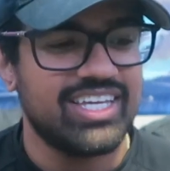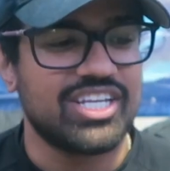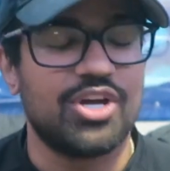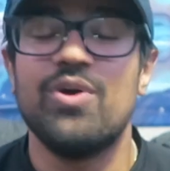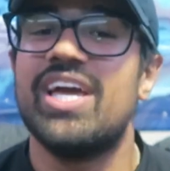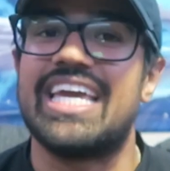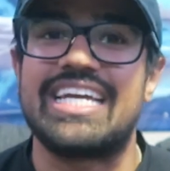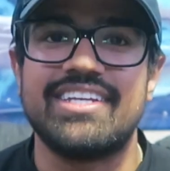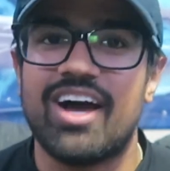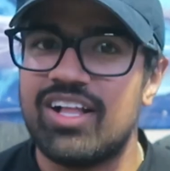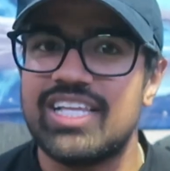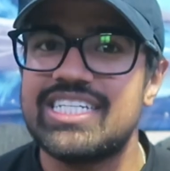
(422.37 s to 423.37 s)
You know,
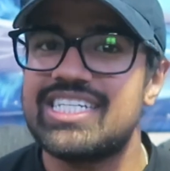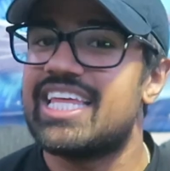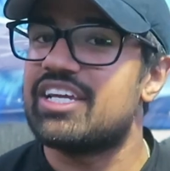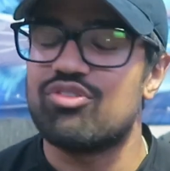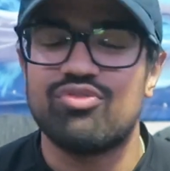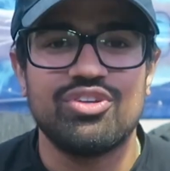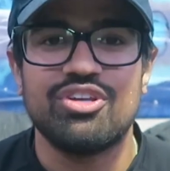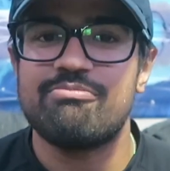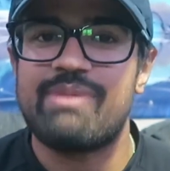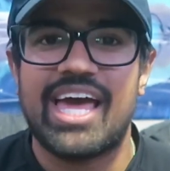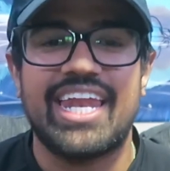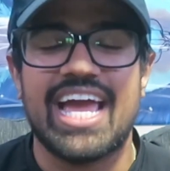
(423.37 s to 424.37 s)
acknowledge that you're feeling
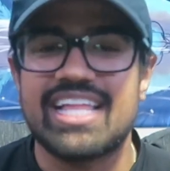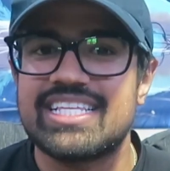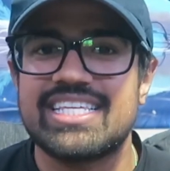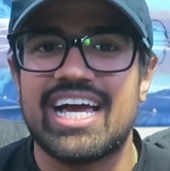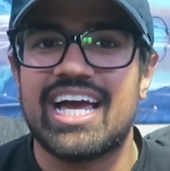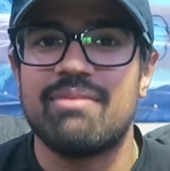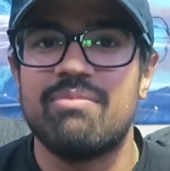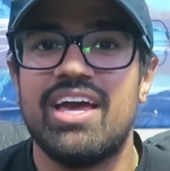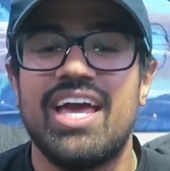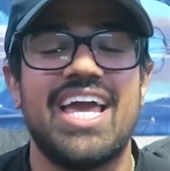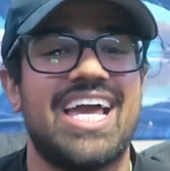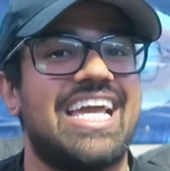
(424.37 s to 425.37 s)
bad at the time
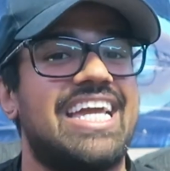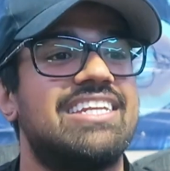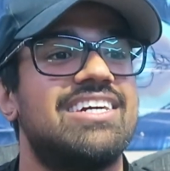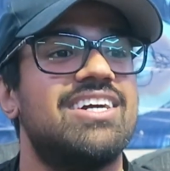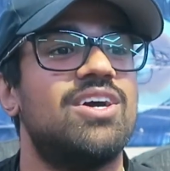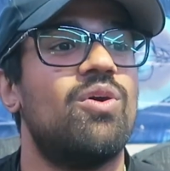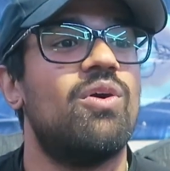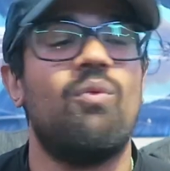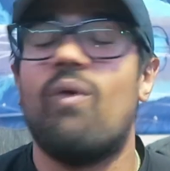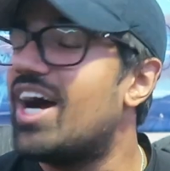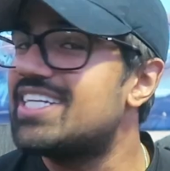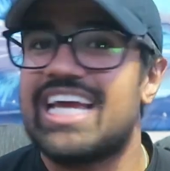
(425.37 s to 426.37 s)
and
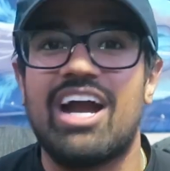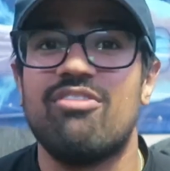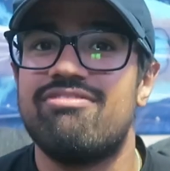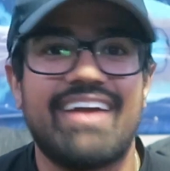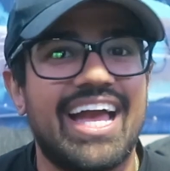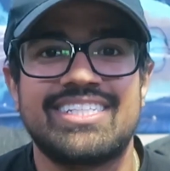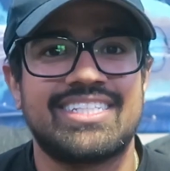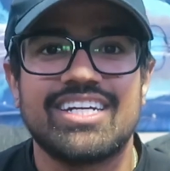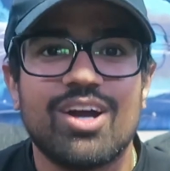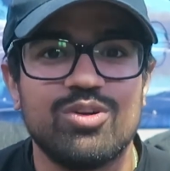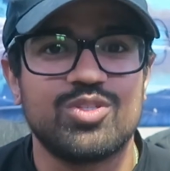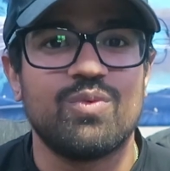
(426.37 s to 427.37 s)
watch how fast it
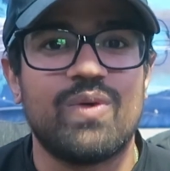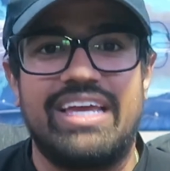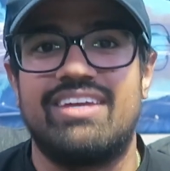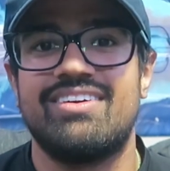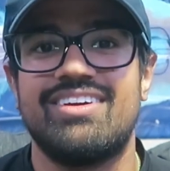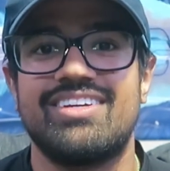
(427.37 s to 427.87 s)
goes away.